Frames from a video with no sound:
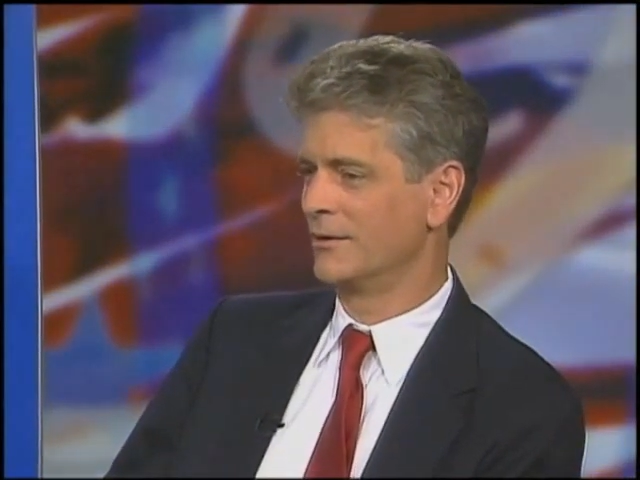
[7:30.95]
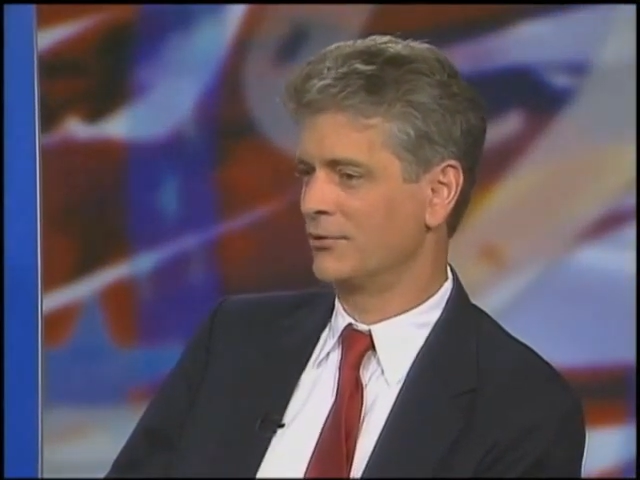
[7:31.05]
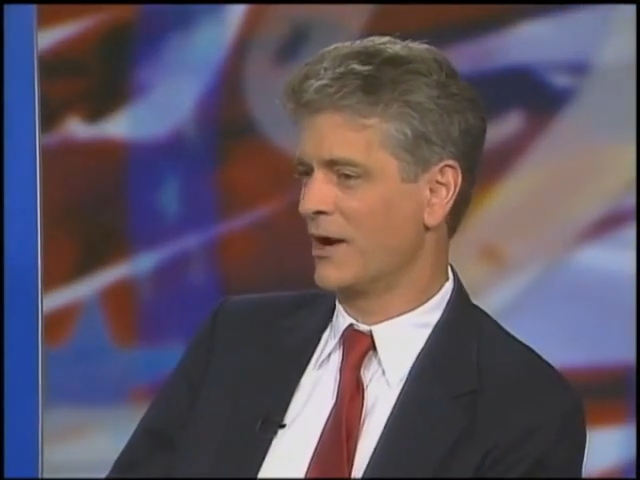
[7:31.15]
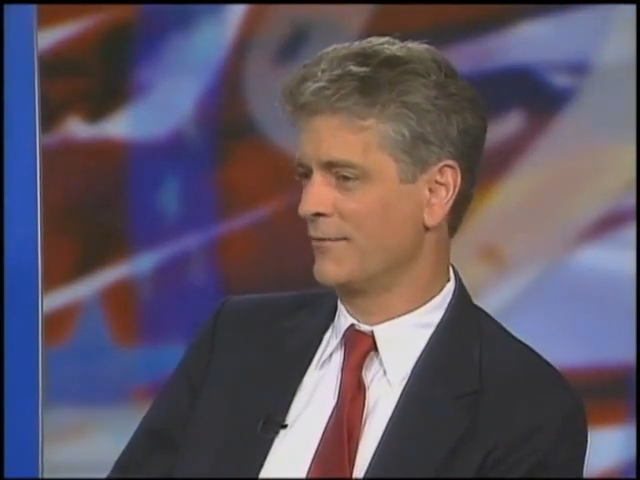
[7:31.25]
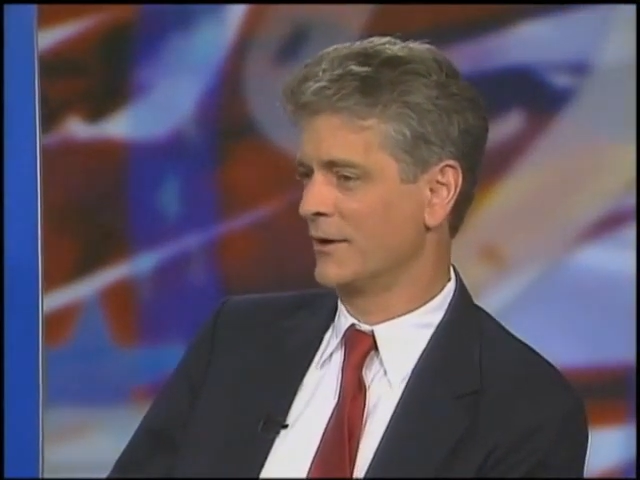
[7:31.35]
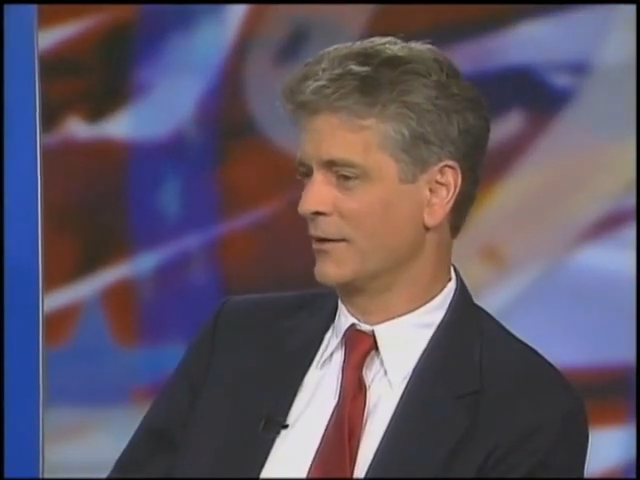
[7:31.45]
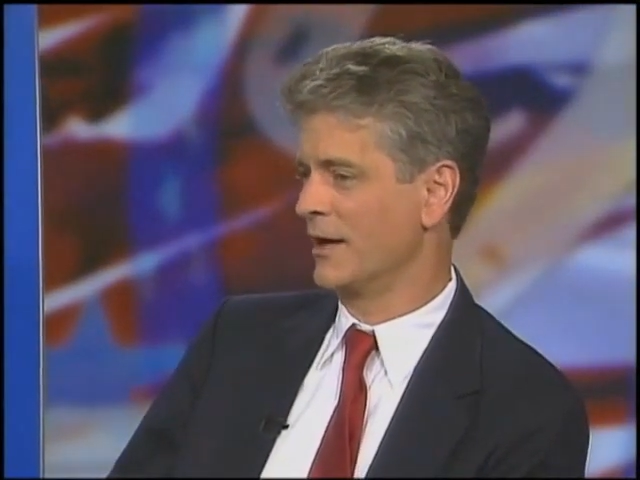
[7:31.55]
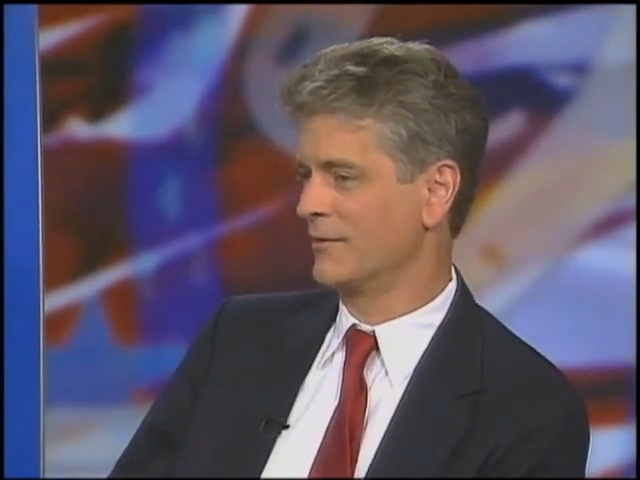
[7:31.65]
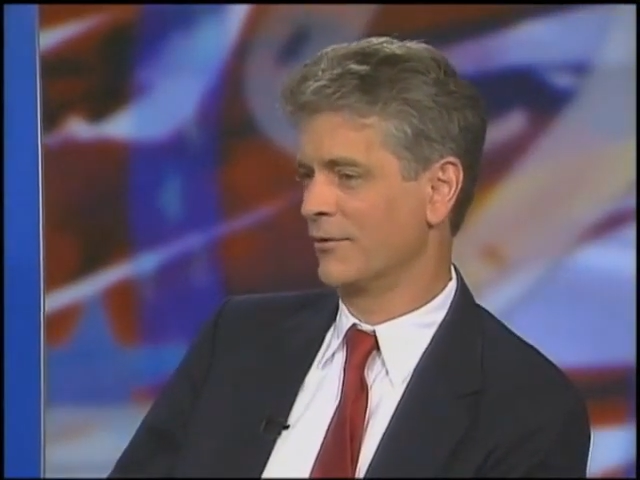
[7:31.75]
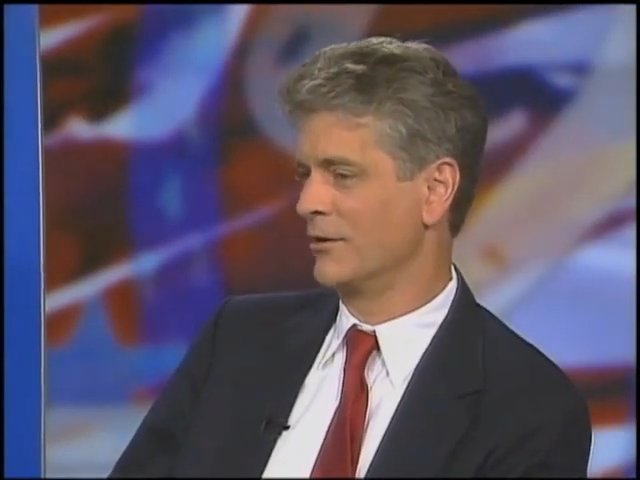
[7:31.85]
traffic
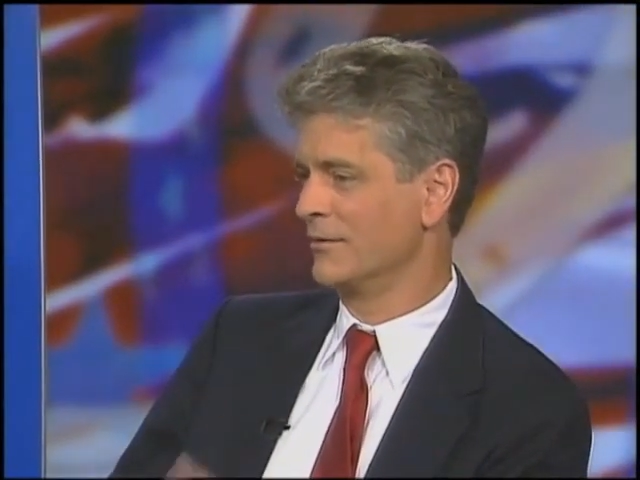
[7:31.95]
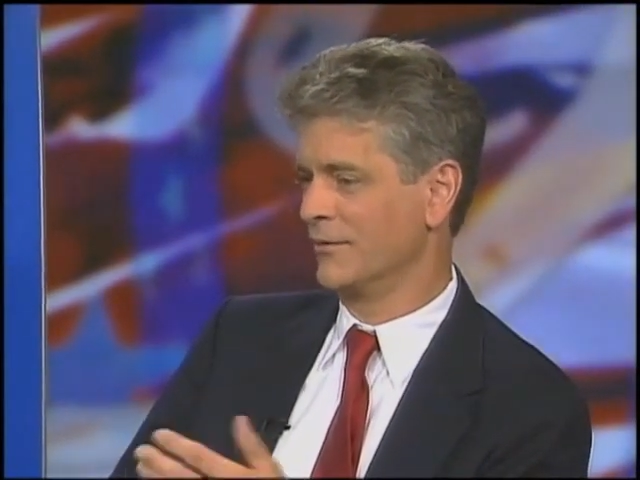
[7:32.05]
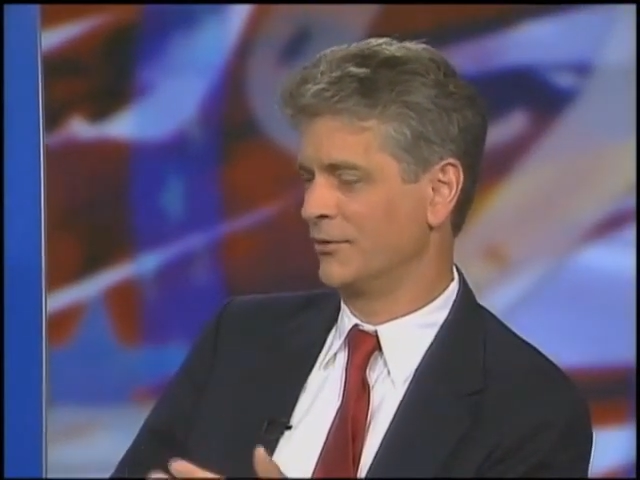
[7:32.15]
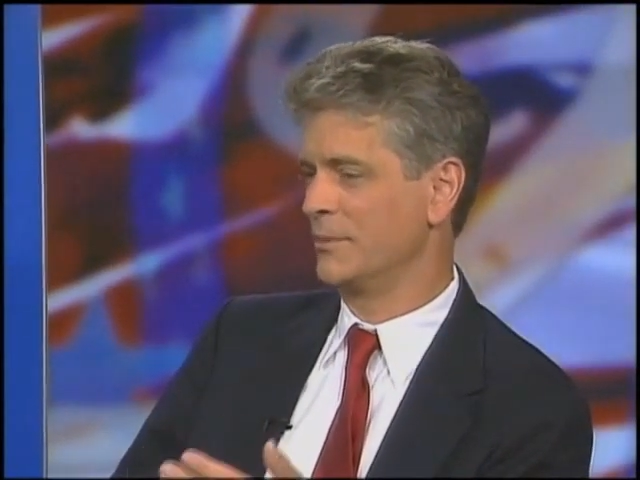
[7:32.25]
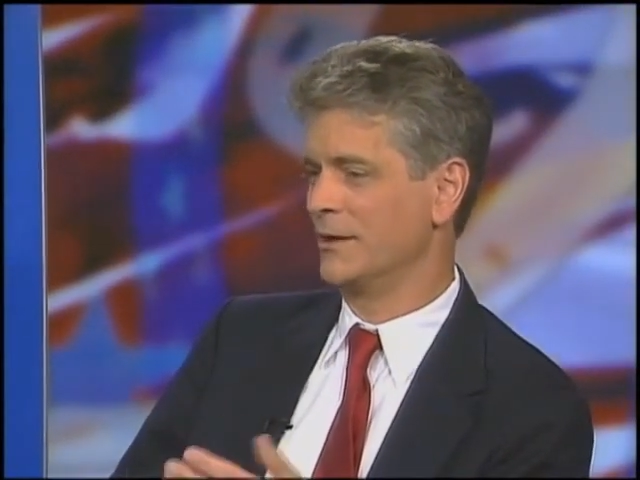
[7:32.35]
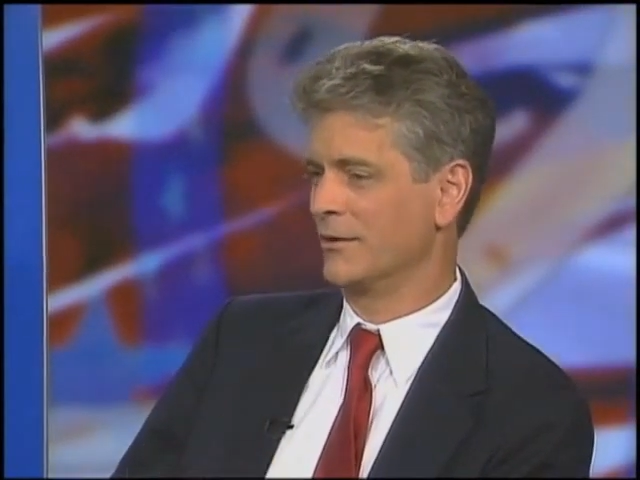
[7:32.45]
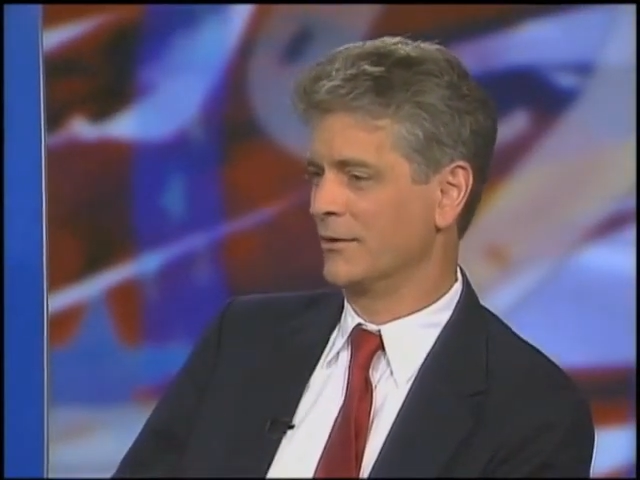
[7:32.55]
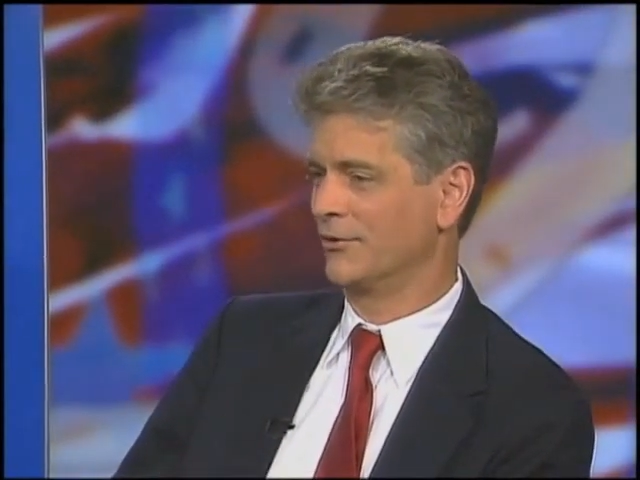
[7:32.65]
light for all of the speakers.